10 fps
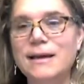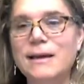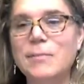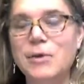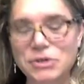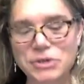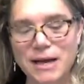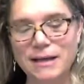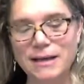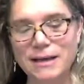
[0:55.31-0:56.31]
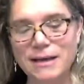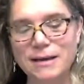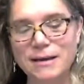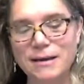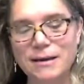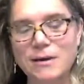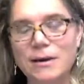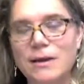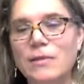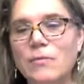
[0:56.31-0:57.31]
and impartiality
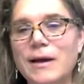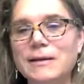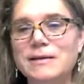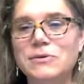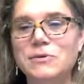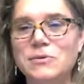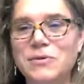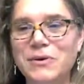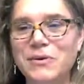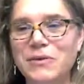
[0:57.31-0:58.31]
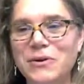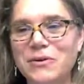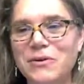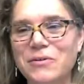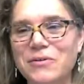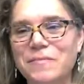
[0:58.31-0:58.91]
in the rectitude of the earth.